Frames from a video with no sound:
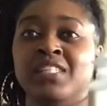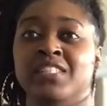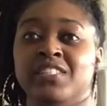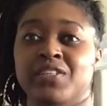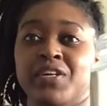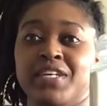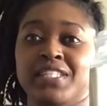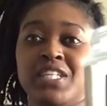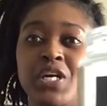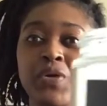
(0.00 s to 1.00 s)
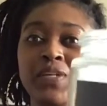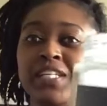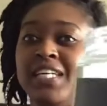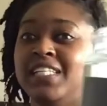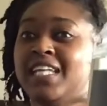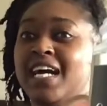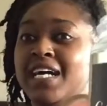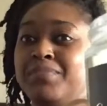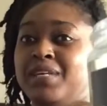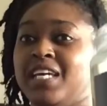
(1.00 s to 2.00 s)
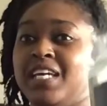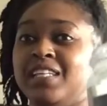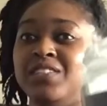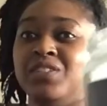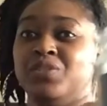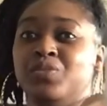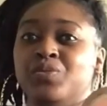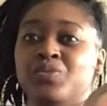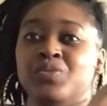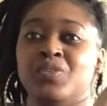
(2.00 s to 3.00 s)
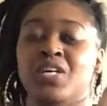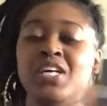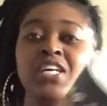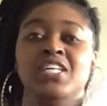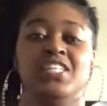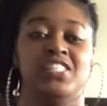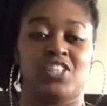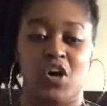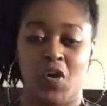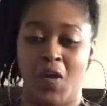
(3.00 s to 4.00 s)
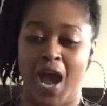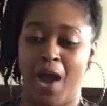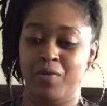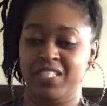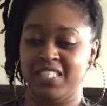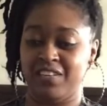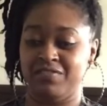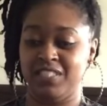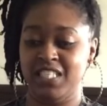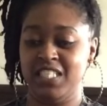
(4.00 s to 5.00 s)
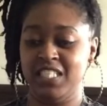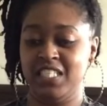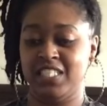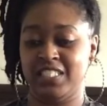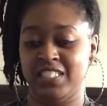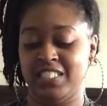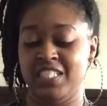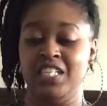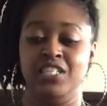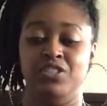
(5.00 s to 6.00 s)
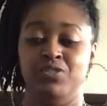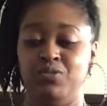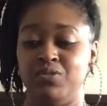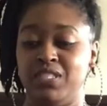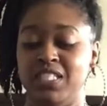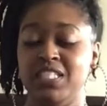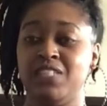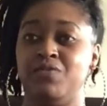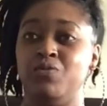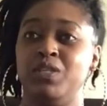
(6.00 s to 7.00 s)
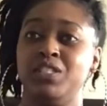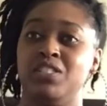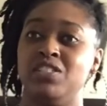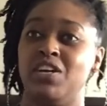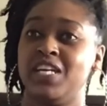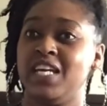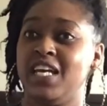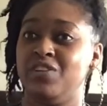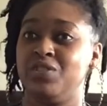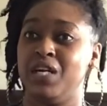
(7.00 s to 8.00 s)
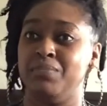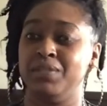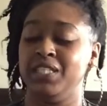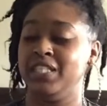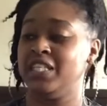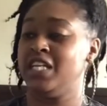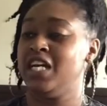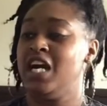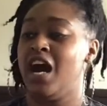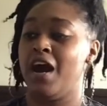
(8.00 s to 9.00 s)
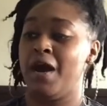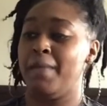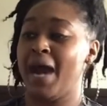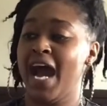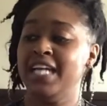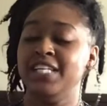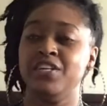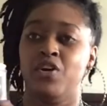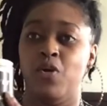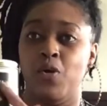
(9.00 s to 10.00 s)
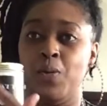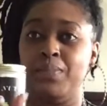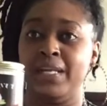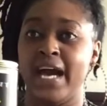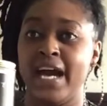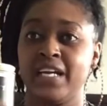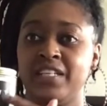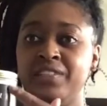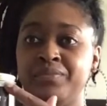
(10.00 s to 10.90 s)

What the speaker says: So there is the coconut lime candle. So I would definitely use this if you wanted to start a candle company. I did a whole black